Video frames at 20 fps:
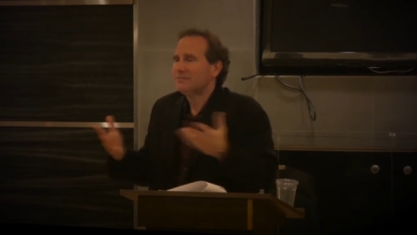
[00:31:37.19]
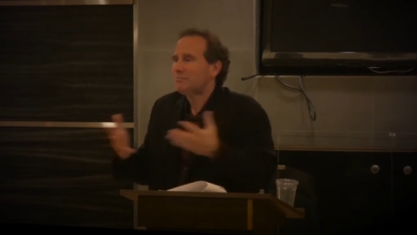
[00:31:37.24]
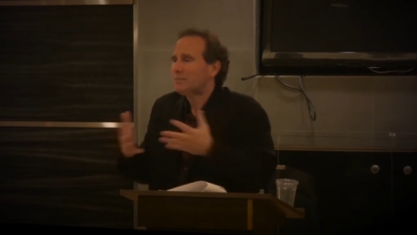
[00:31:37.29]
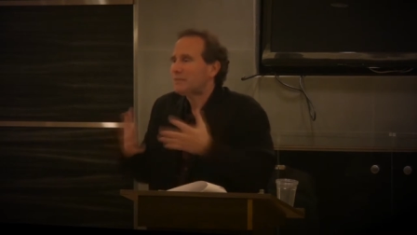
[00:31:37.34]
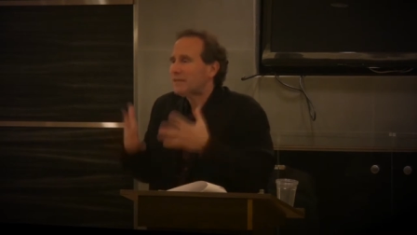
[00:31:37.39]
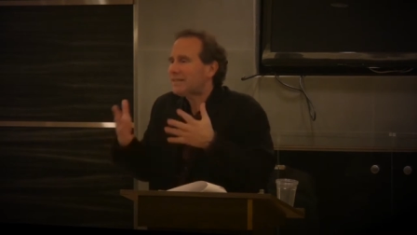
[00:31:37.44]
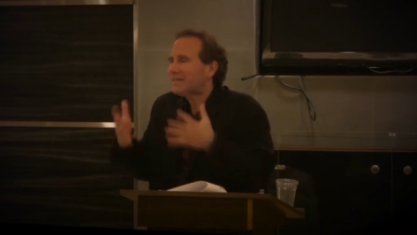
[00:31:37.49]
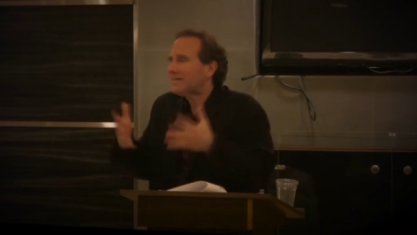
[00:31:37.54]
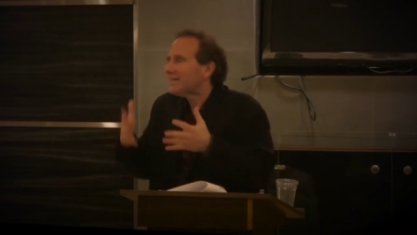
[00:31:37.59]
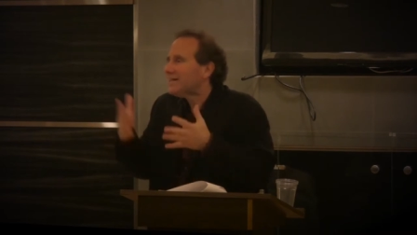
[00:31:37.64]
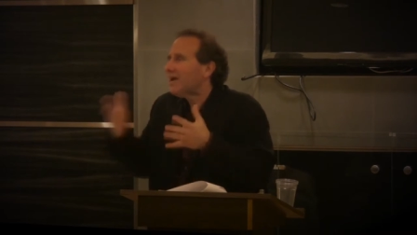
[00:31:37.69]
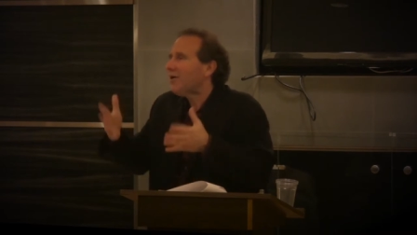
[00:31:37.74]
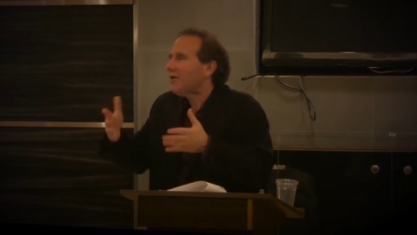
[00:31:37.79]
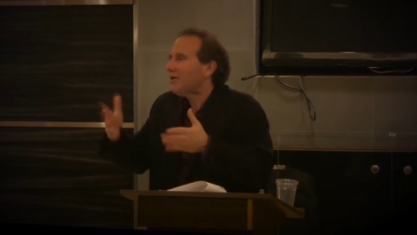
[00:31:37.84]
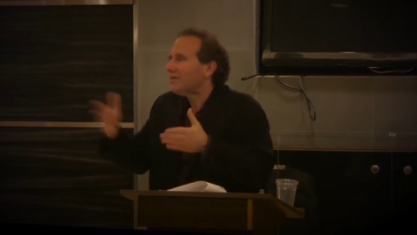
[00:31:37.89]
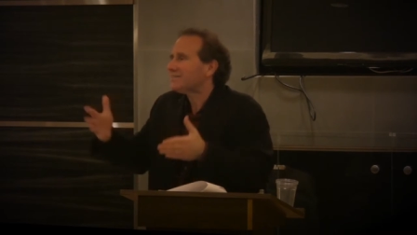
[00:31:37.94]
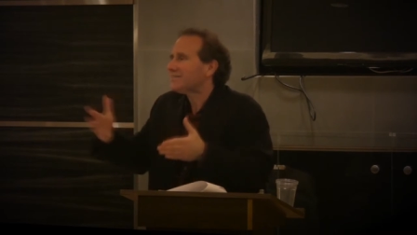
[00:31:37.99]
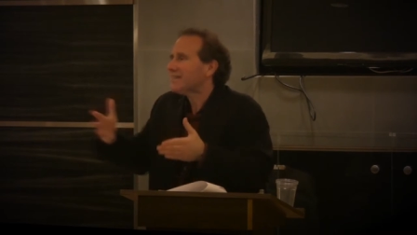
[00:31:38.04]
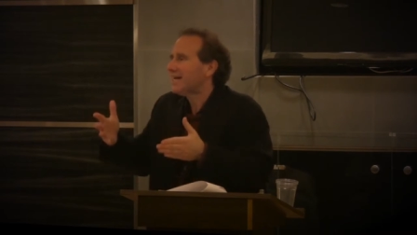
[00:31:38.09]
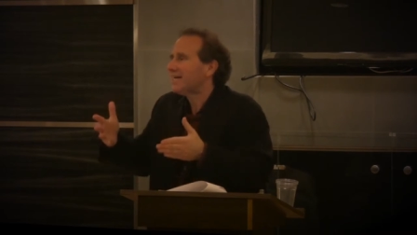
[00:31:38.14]
be, you know,
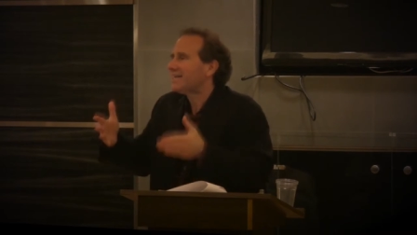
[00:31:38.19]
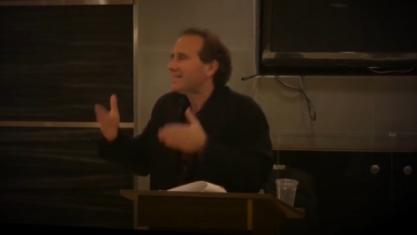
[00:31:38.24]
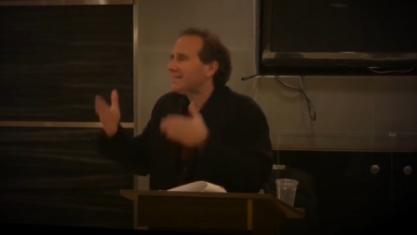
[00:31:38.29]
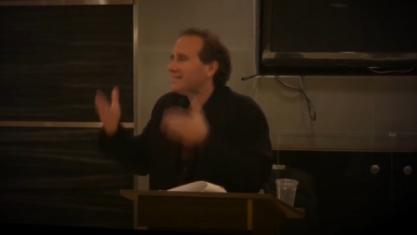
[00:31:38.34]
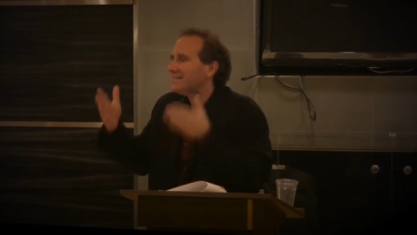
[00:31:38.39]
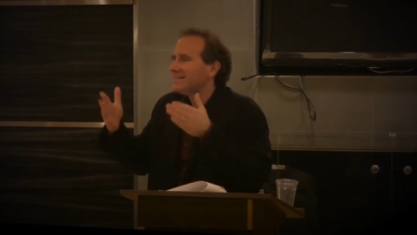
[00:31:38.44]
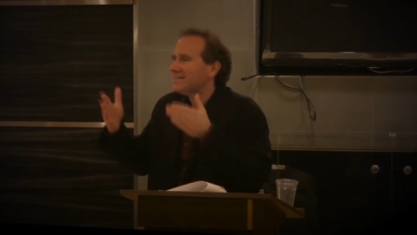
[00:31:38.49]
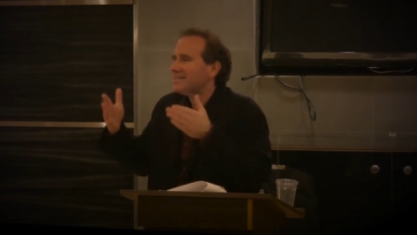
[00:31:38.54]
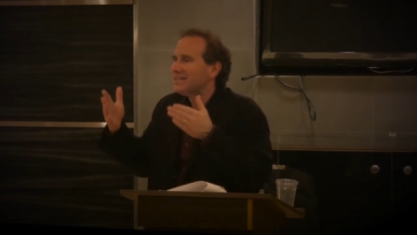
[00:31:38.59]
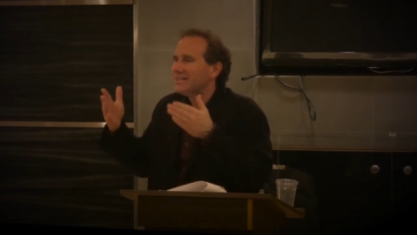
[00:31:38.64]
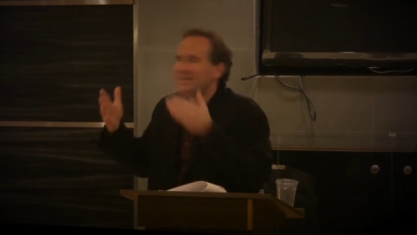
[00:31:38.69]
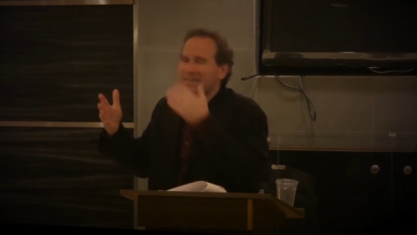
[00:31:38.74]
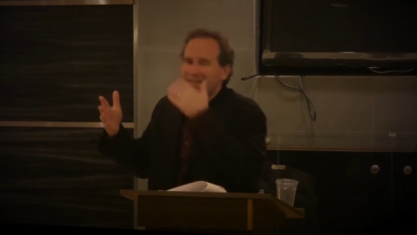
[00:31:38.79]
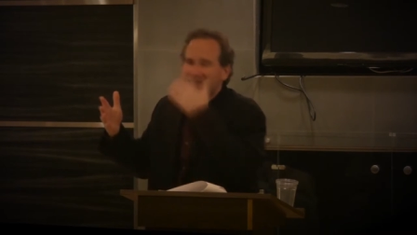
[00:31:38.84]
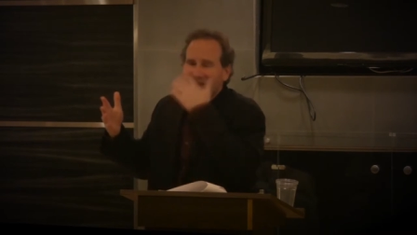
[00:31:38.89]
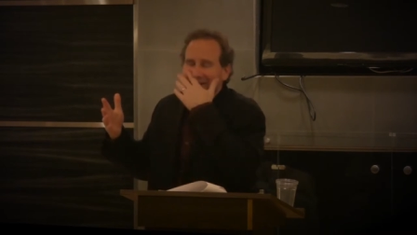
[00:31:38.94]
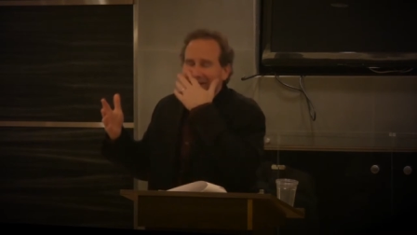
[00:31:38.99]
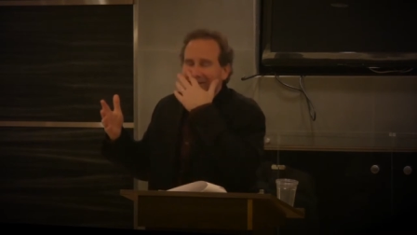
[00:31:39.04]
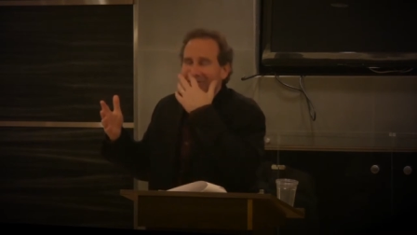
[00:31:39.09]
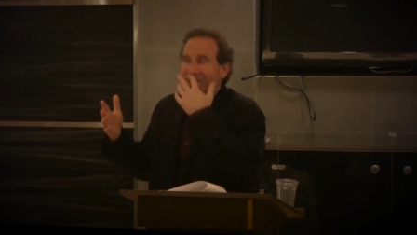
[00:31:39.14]
it's like,
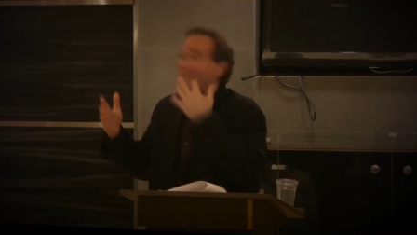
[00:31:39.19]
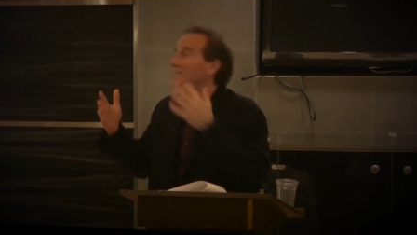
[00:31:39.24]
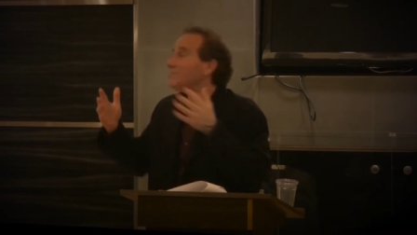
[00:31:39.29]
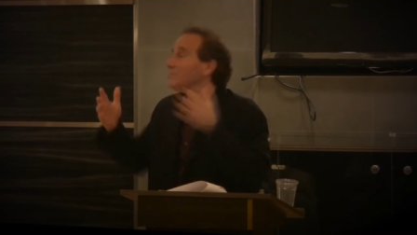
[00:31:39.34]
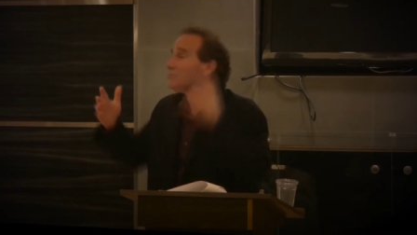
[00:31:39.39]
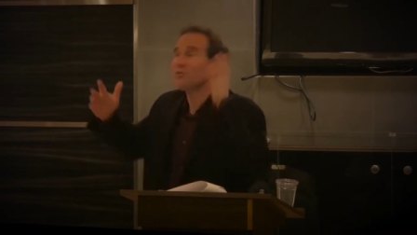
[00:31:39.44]
these